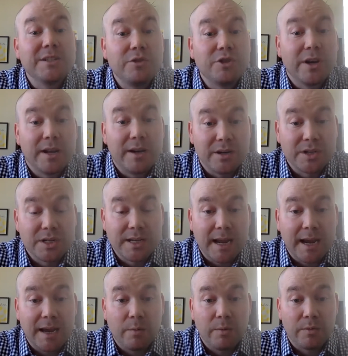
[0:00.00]

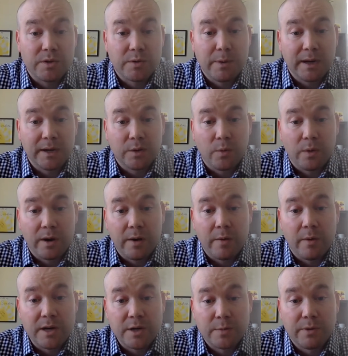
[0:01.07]
understand with respect to wearing a
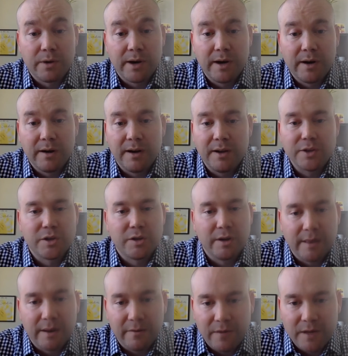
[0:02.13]
respirator and ensuring that
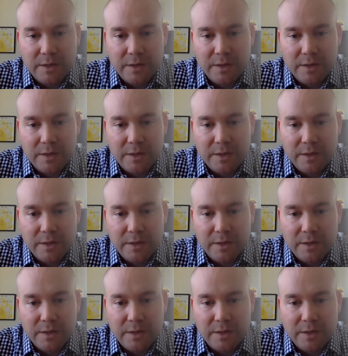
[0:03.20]
it fits